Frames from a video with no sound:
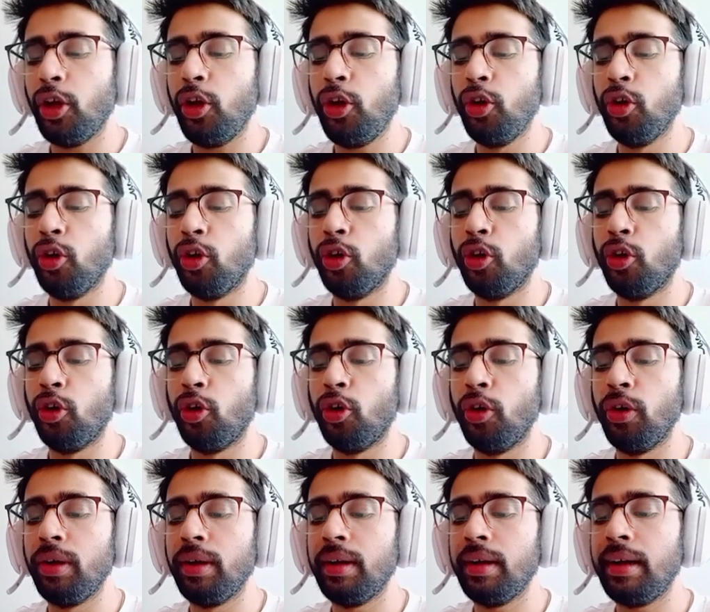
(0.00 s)

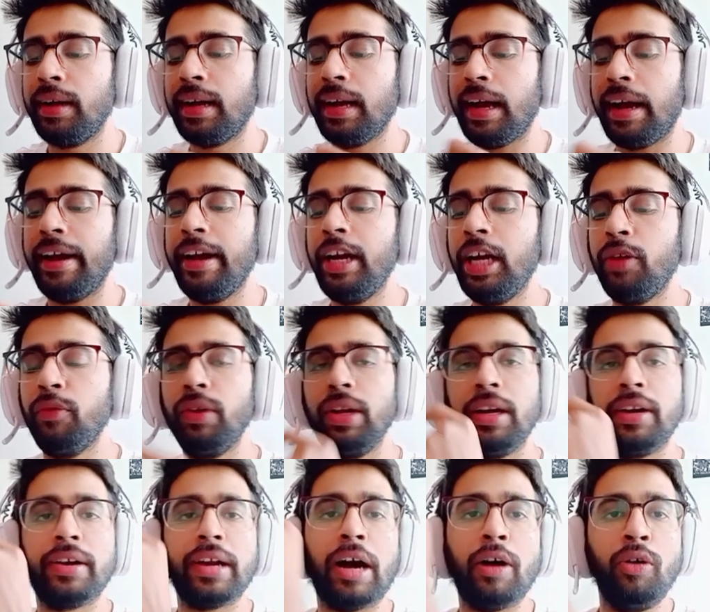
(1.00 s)
your client
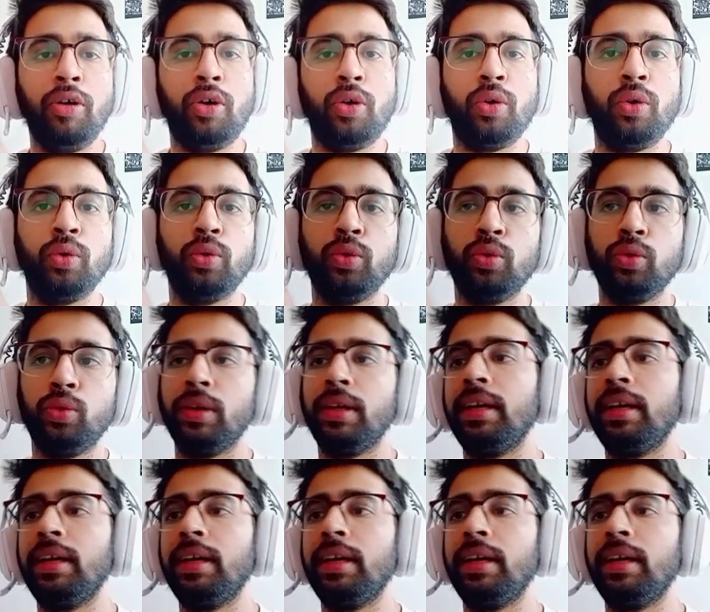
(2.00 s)
will route to